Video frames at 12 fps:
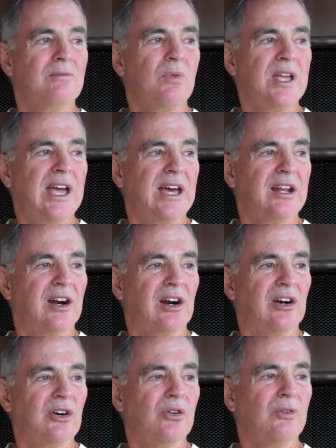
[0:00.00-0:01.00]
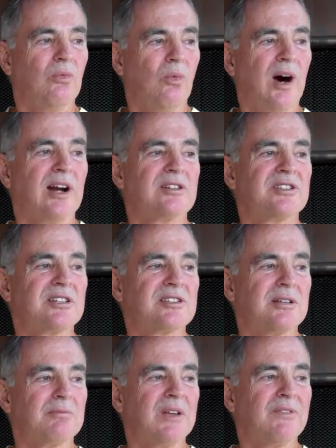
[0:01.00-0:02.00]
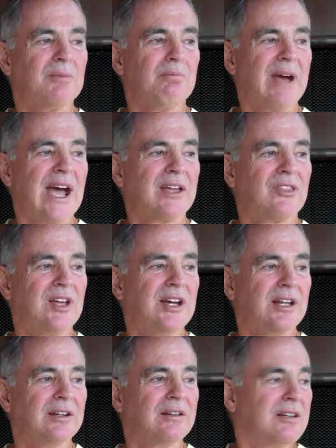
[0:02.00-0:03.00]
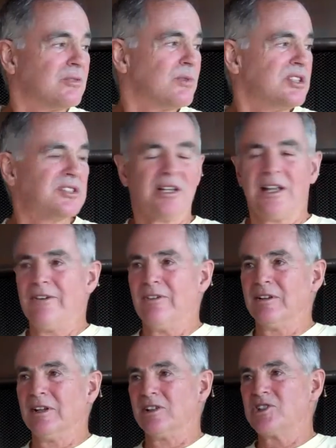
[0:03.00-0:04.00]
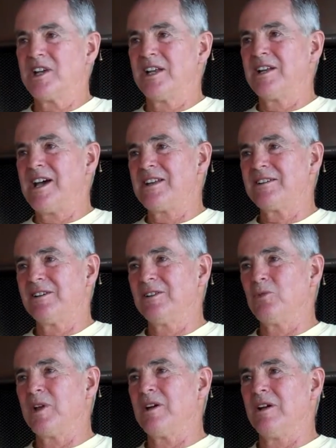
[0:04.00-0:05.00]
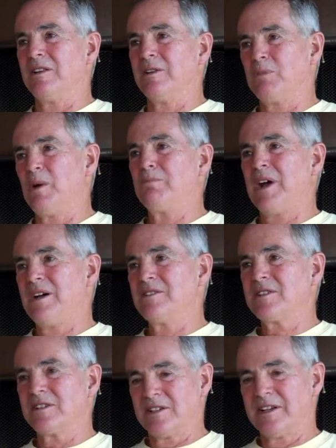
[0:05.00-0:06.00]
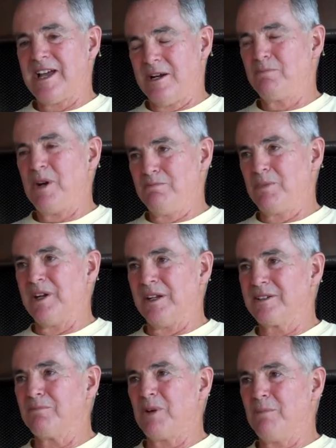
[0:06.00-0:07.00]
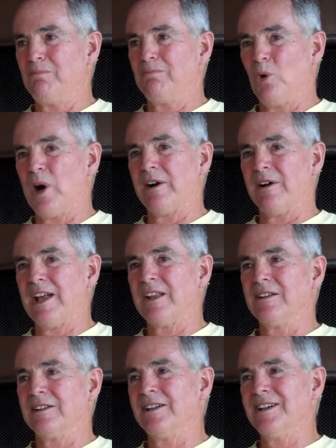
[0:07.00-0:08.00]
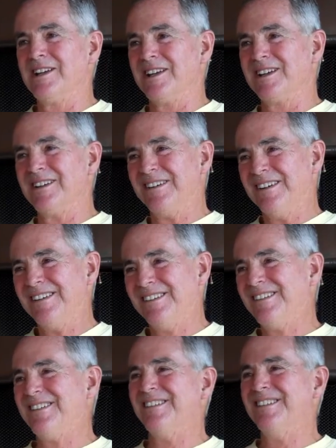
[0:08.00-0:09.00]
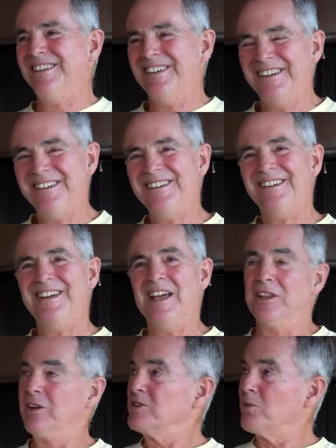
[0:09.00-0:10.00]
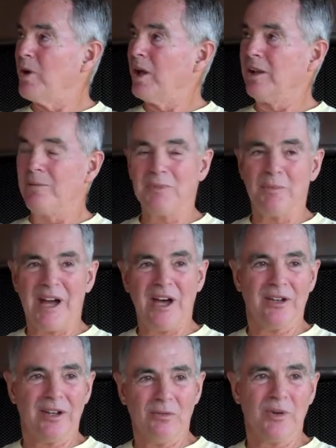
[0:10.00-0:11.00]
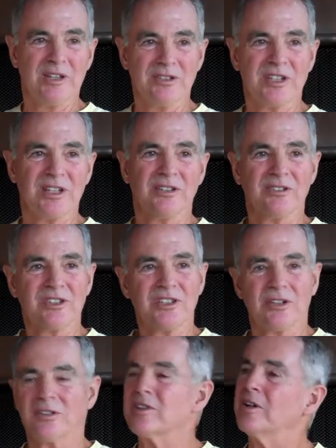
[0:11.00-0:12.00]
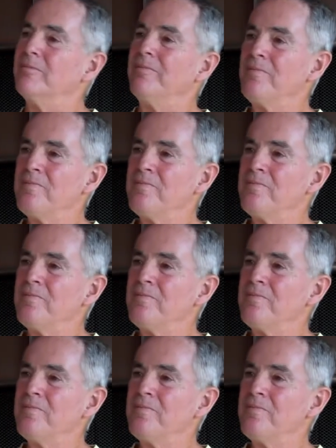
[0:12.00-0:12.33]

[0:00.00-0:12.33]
we had our own water system even back then, because we still have a little shed down here that we call the pump house because it had a pump in it to pump water out of the lake. And there's a well up the mountain that we used to use too, so